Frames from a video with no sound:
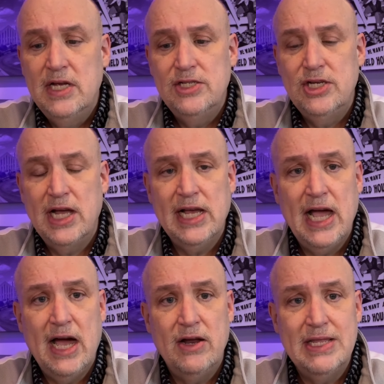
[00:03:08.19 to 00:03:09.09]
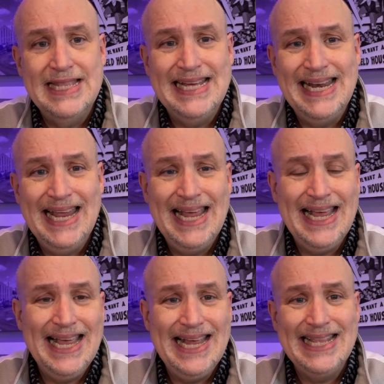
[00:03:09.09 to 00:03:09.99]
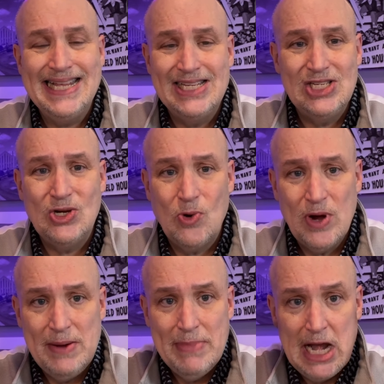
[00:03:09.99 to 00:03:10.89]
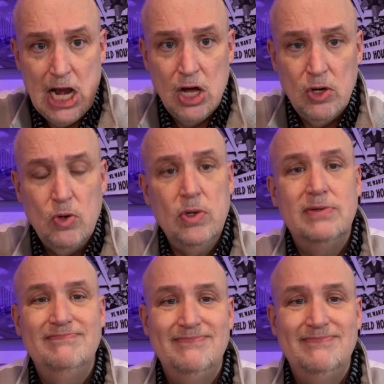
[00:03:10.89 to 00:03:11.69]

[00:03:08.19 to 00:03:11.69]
Check out the link in the story below.